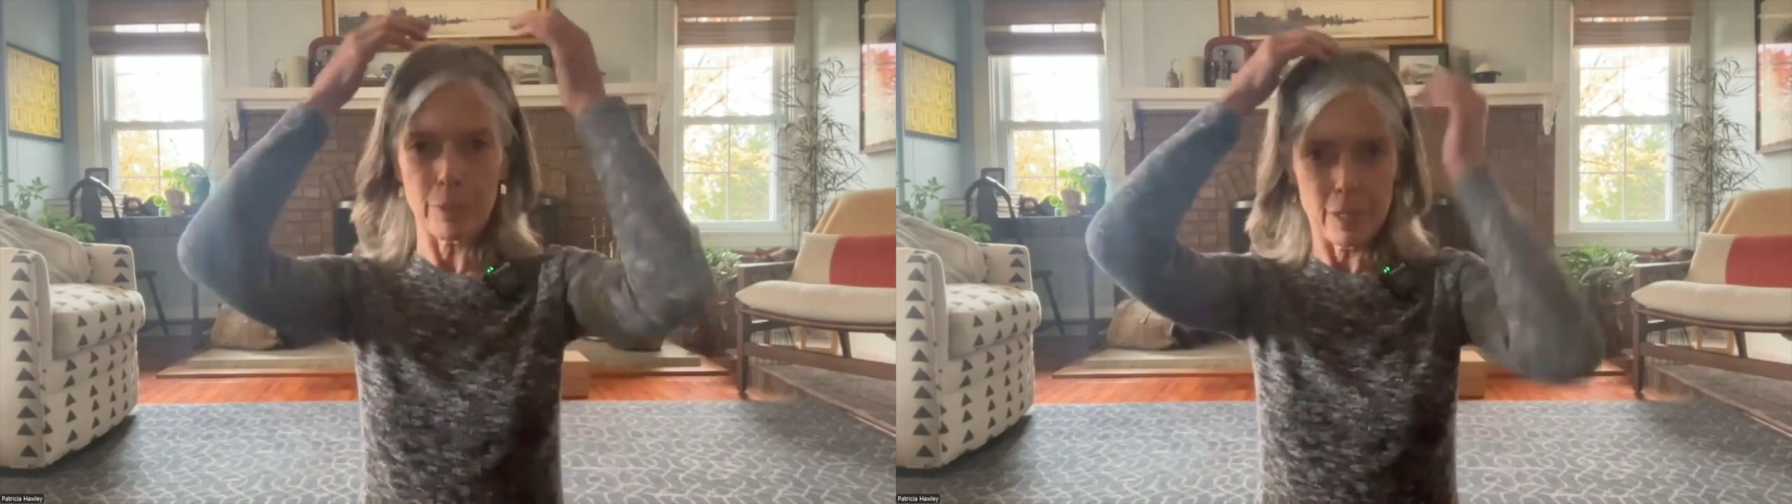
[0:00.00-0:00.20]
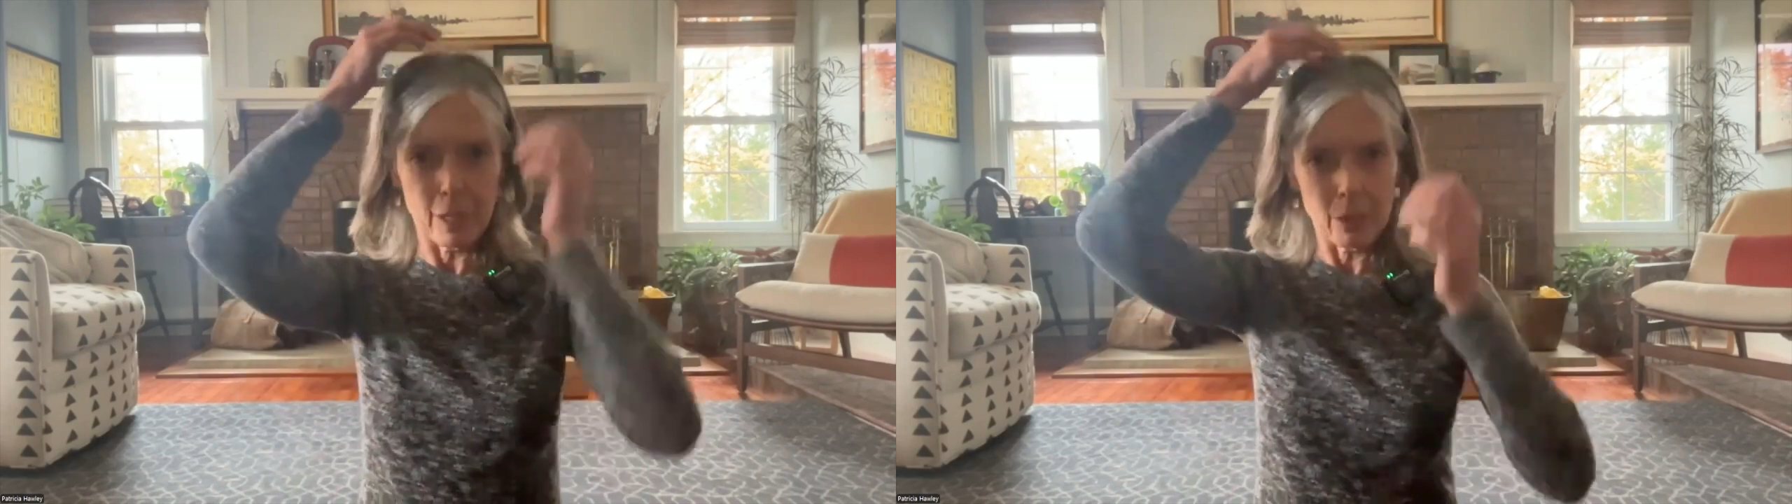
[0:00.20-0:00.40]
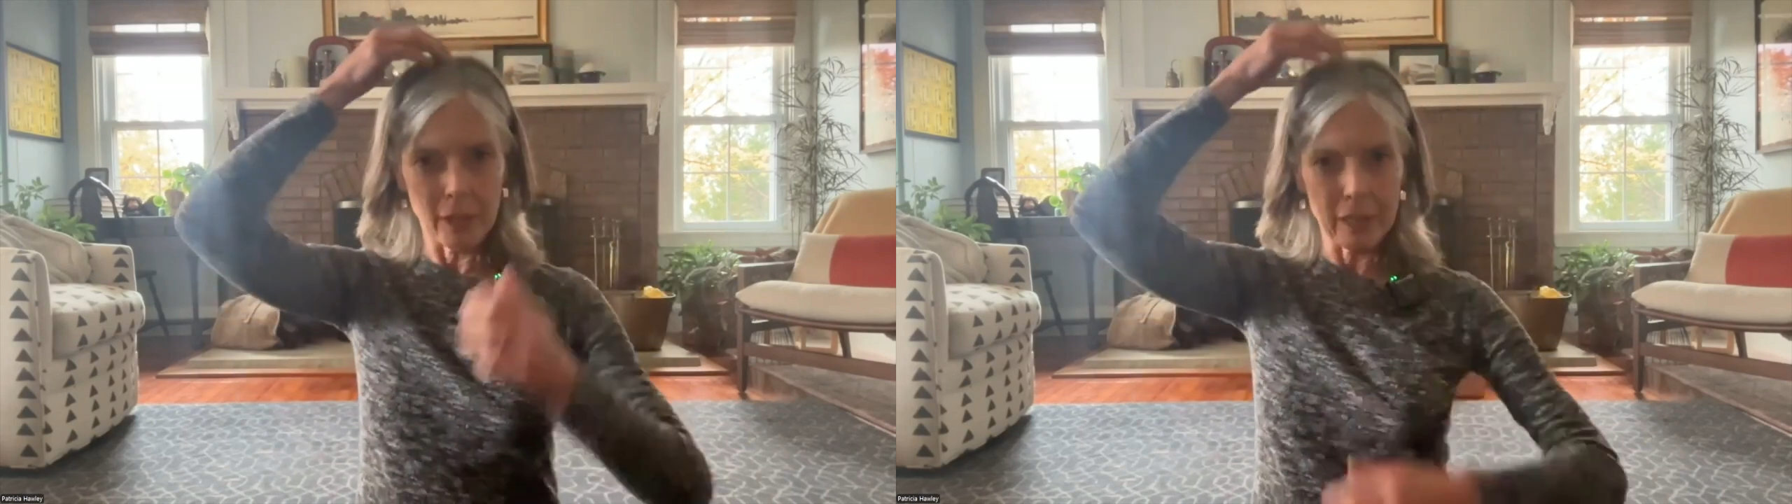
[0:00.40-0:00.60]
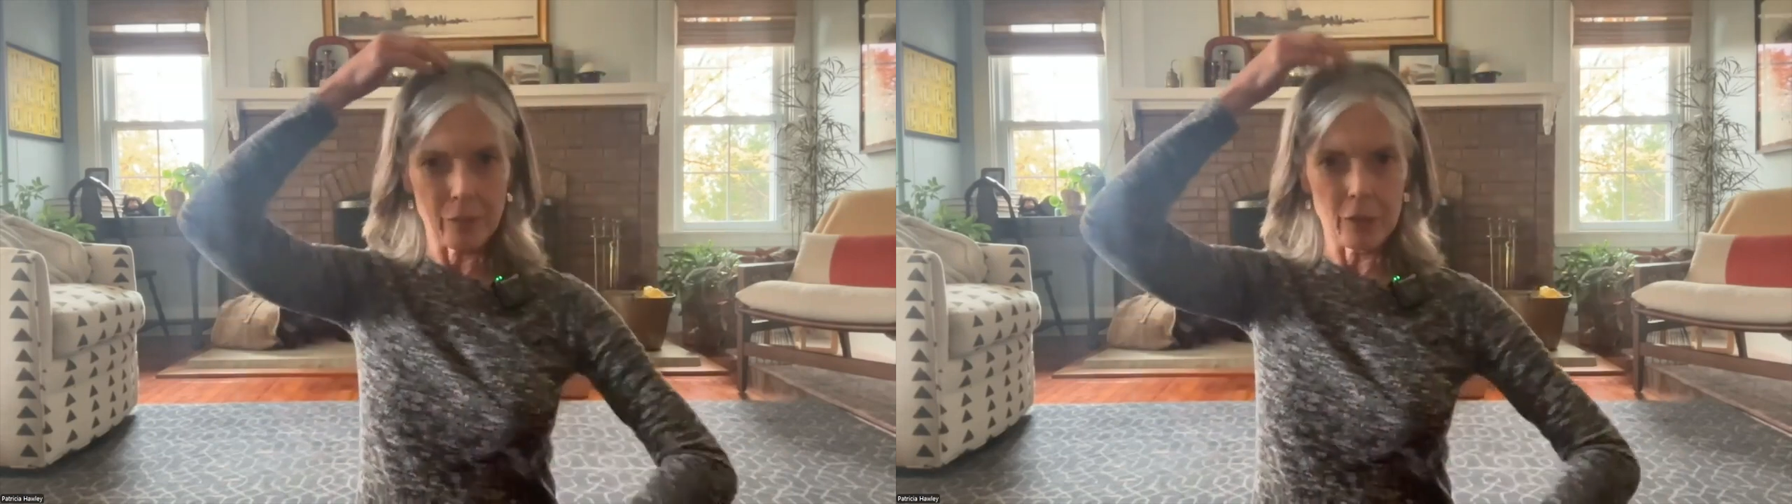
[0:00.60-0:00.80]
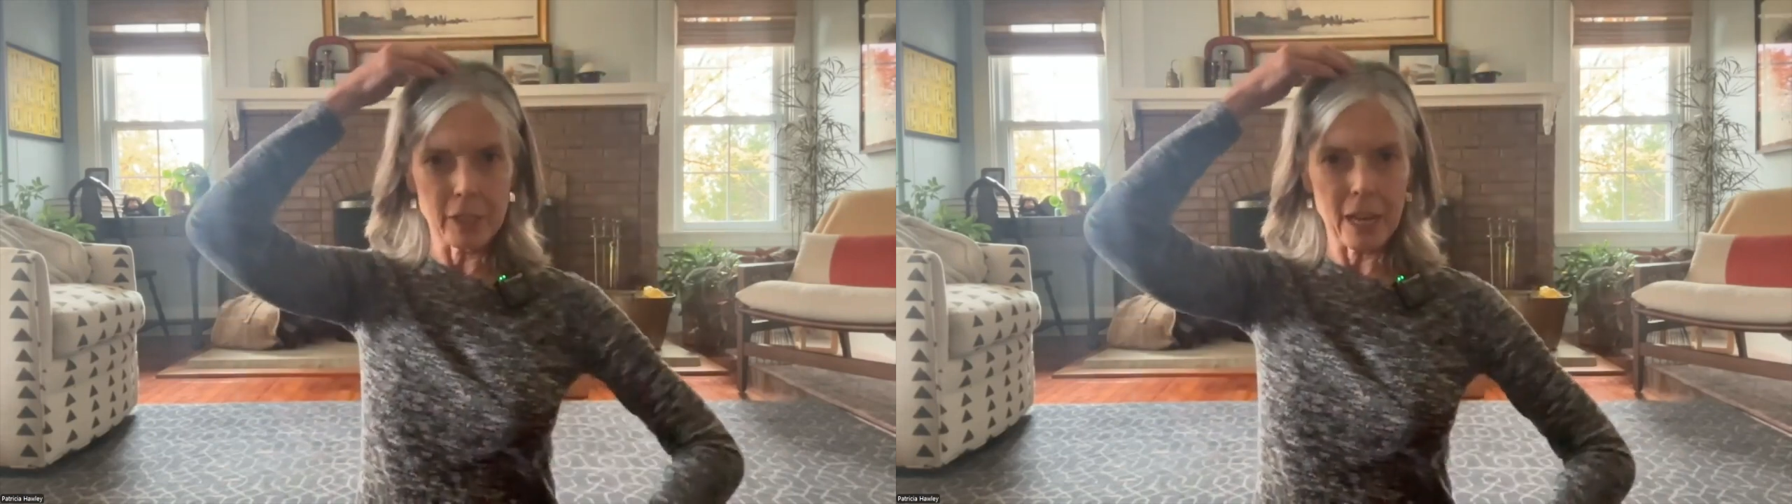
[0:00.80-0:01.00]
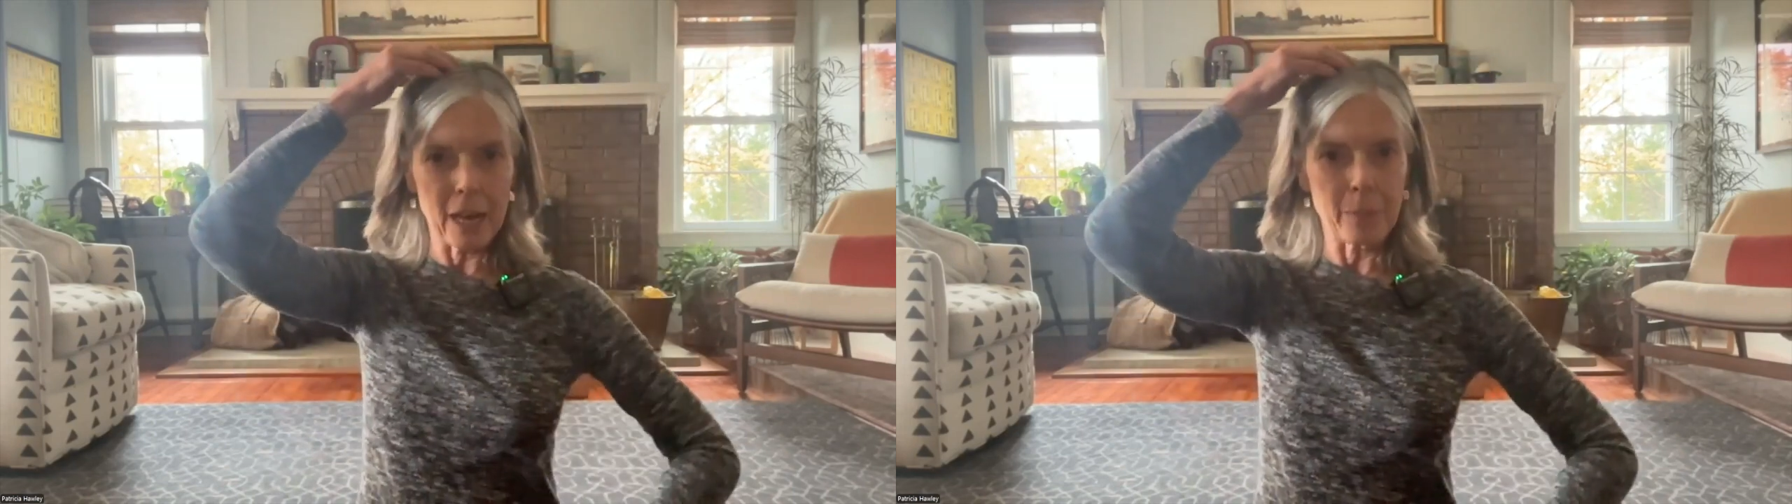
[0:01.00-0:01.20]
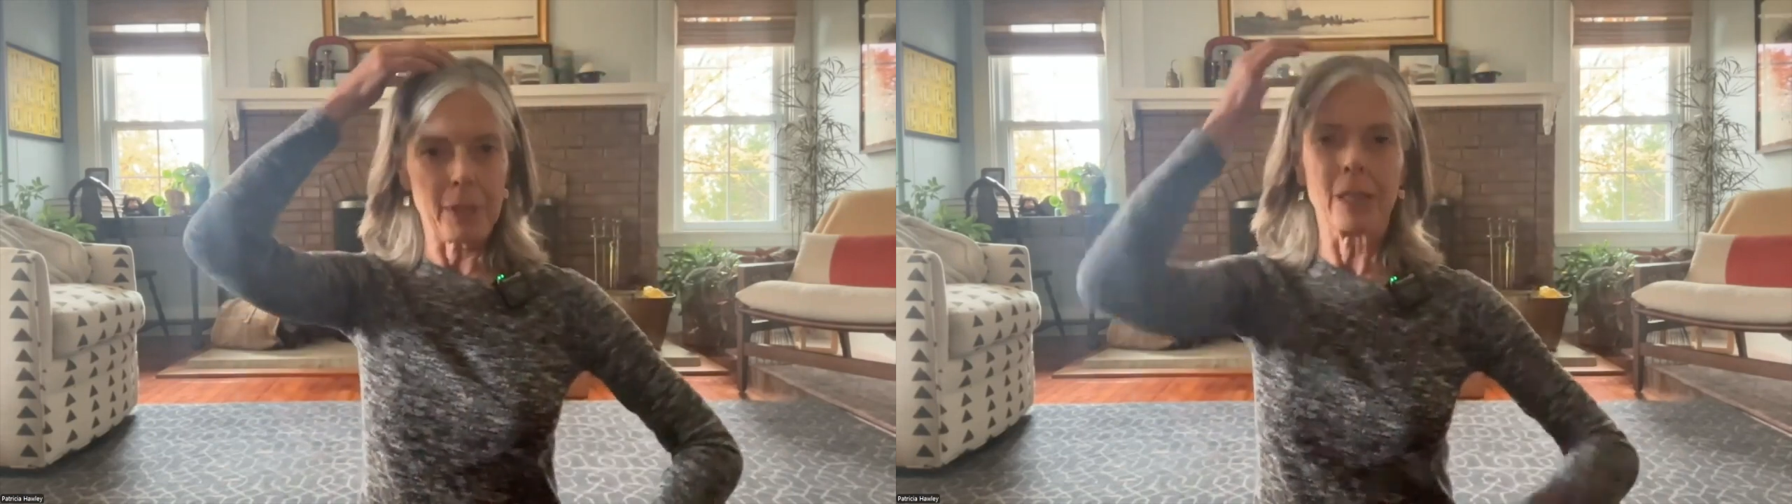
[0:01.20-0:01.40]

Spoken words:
like if you're tapping